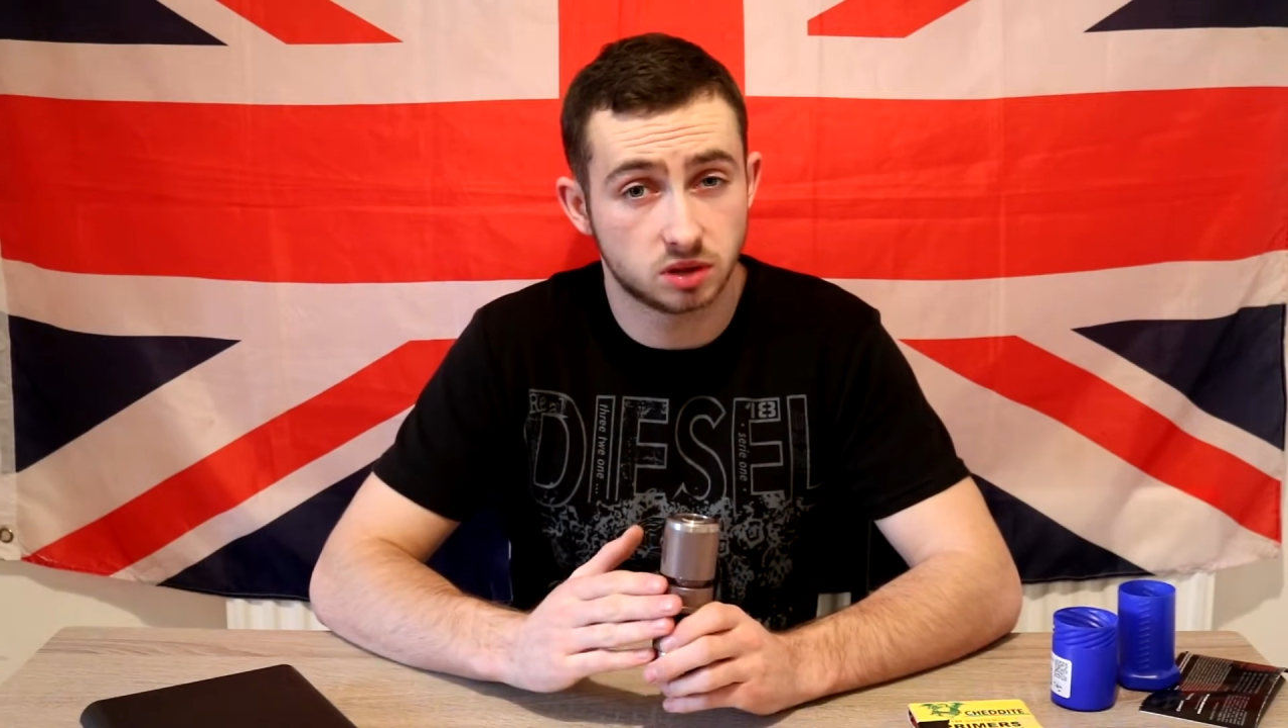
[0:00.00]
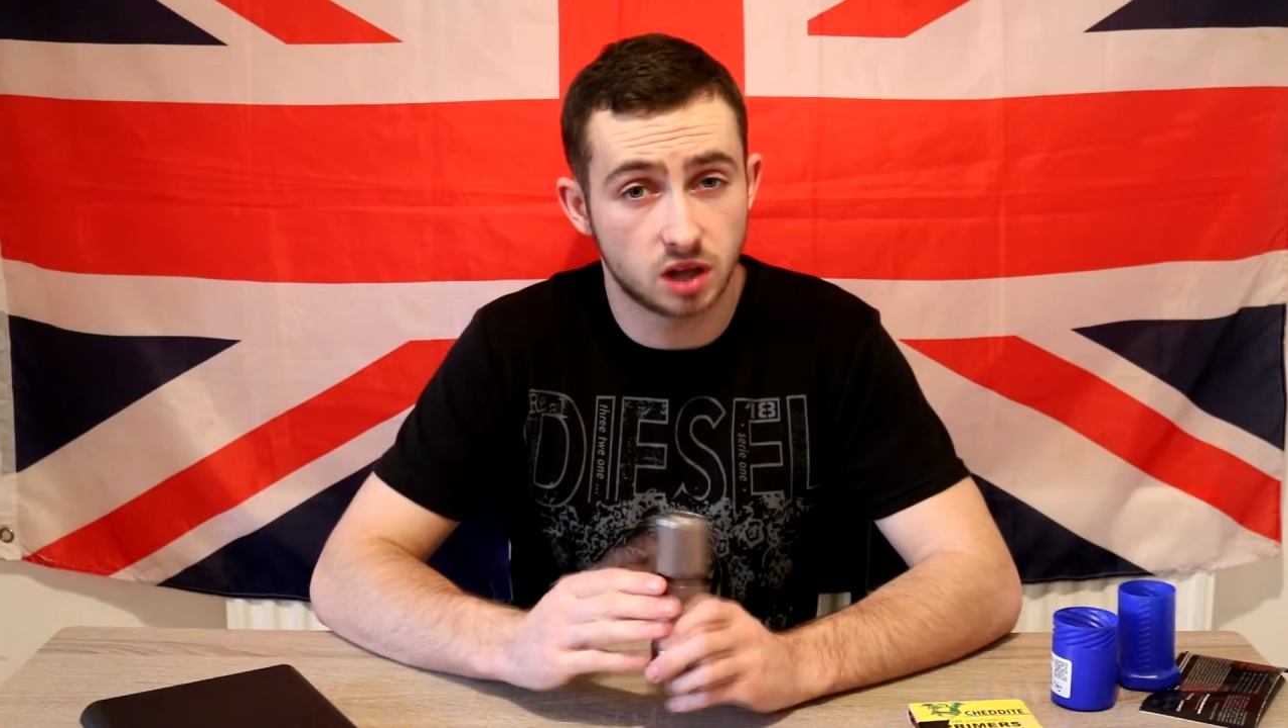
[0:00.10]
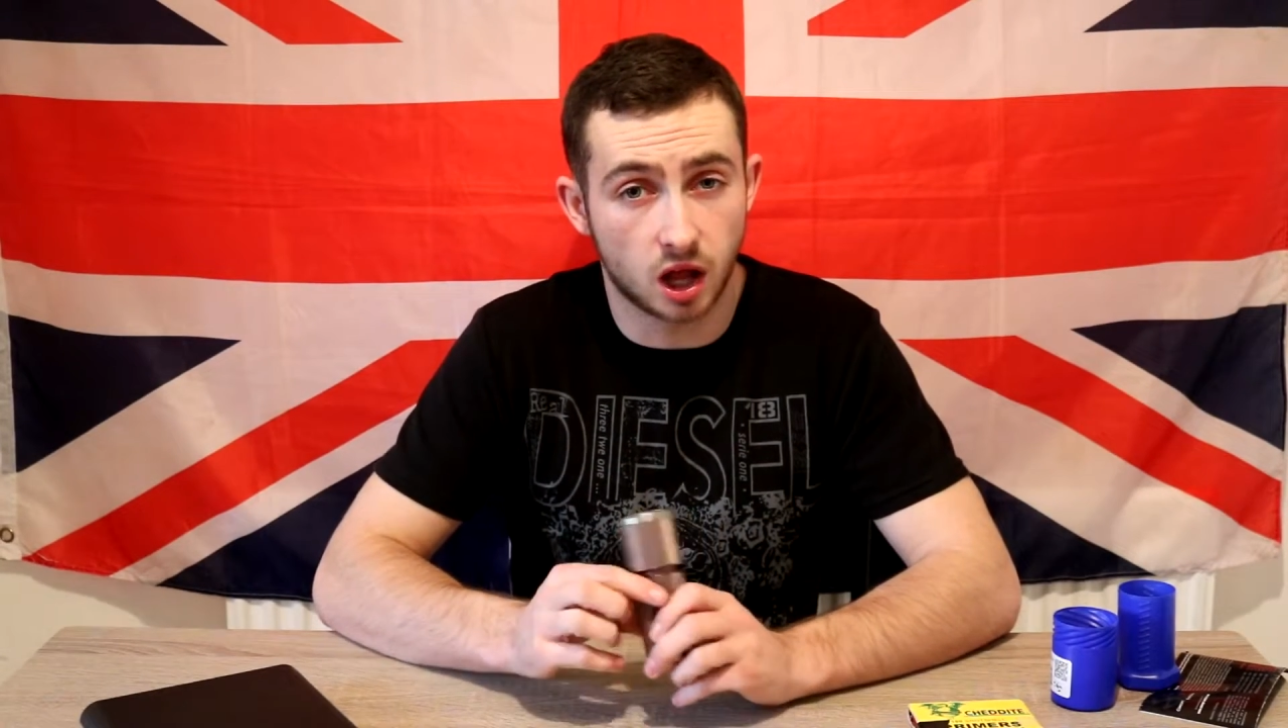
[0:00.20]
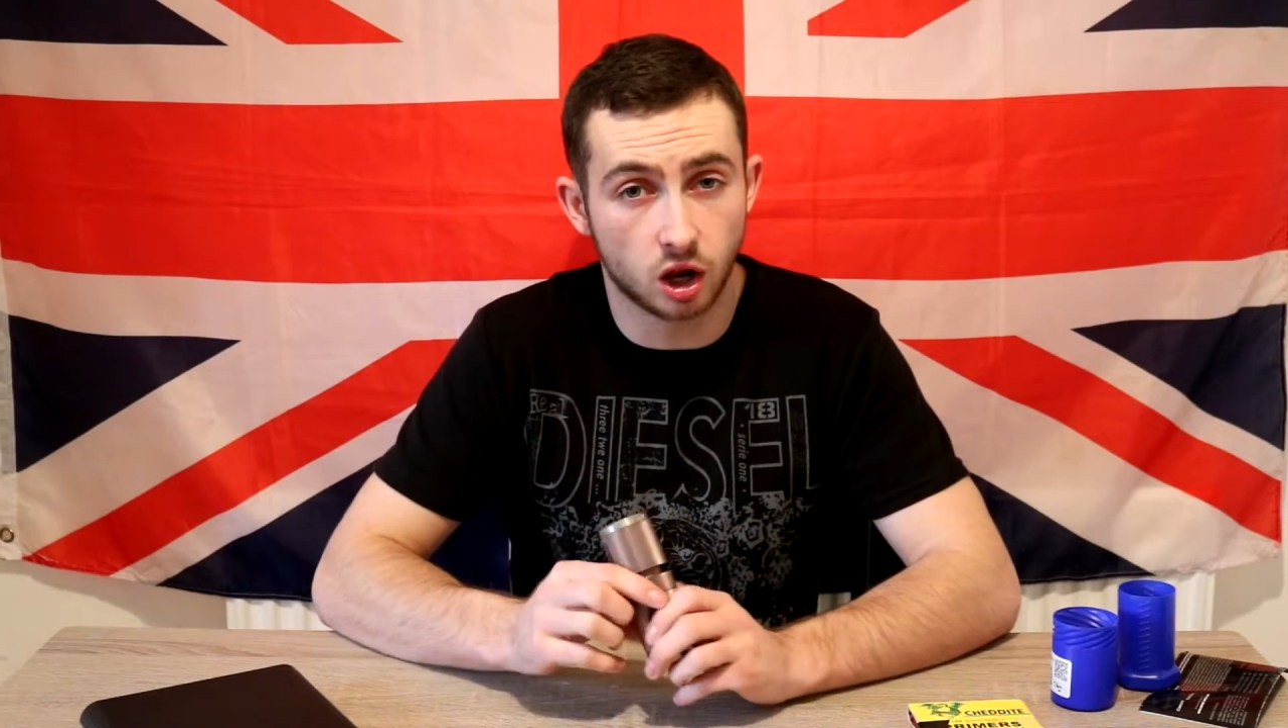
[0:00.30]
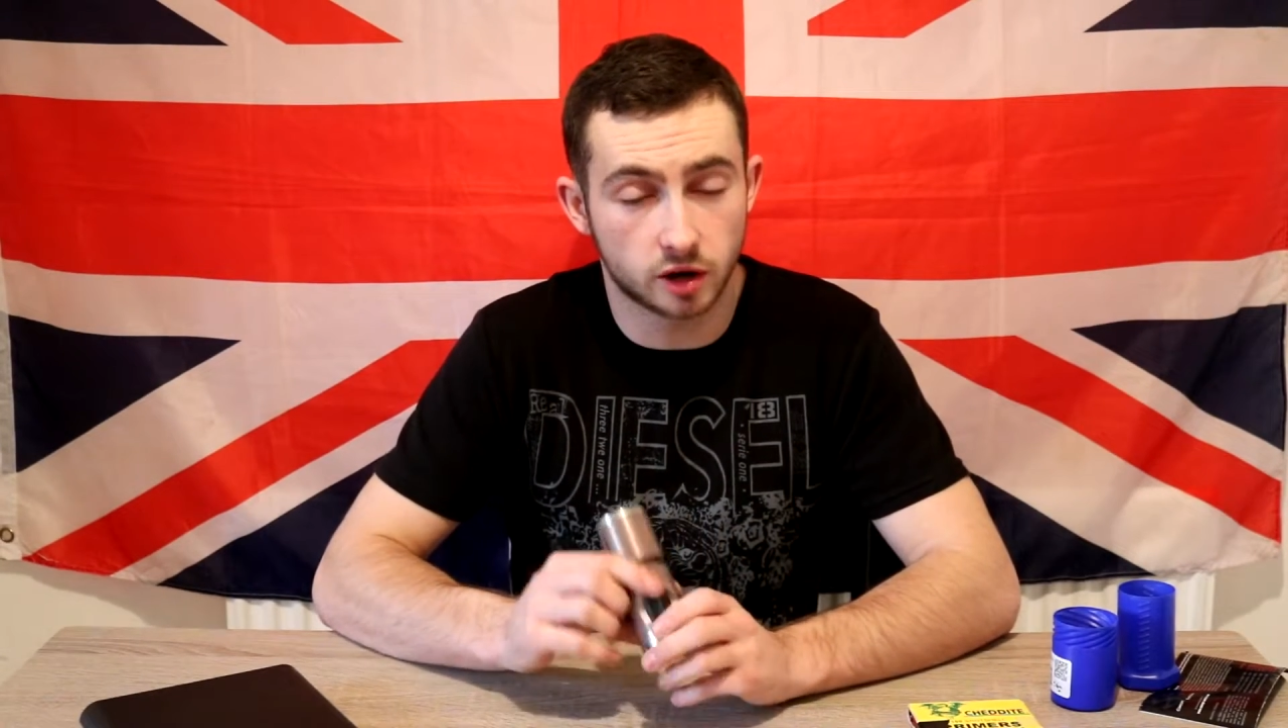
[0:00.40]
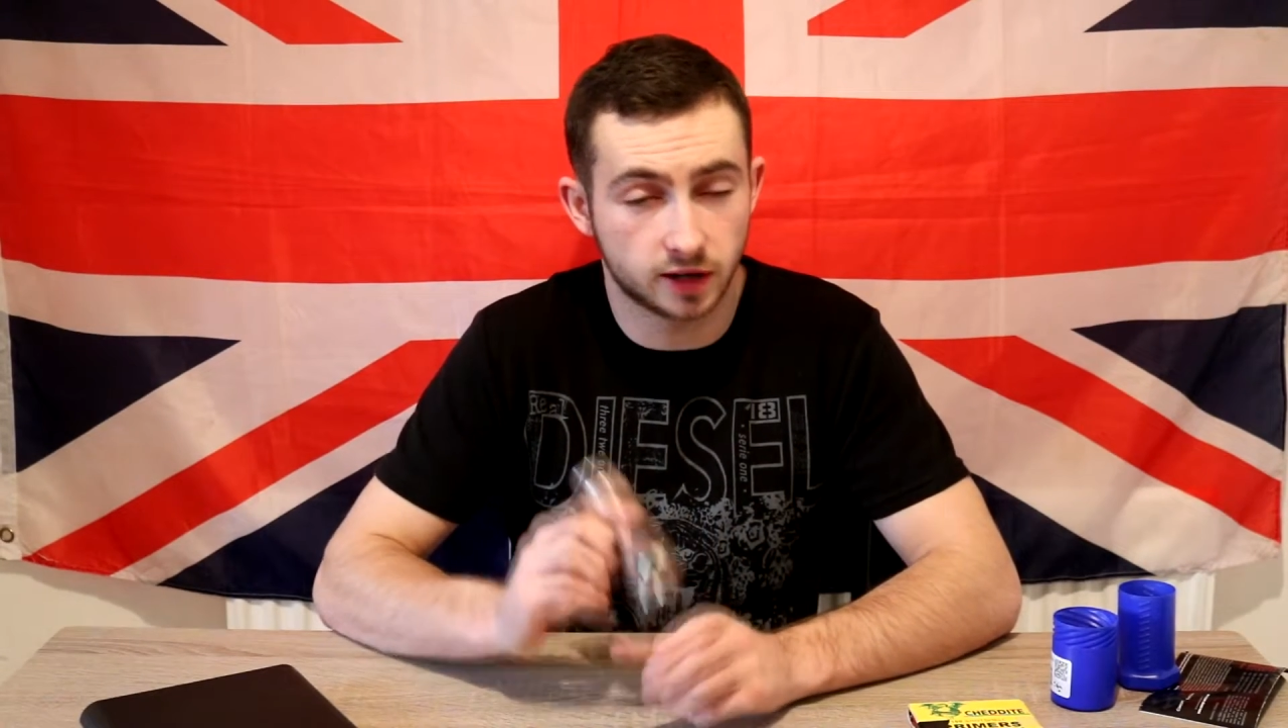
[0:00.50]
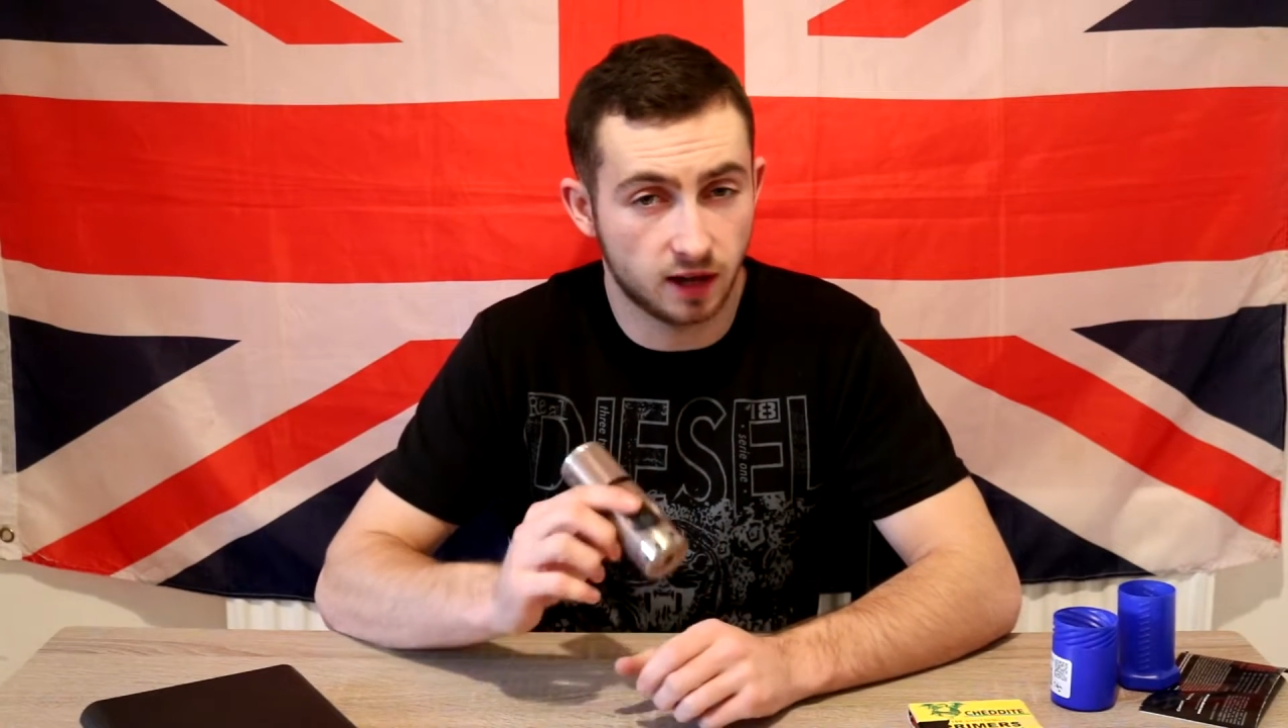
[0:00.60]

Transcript: a lot of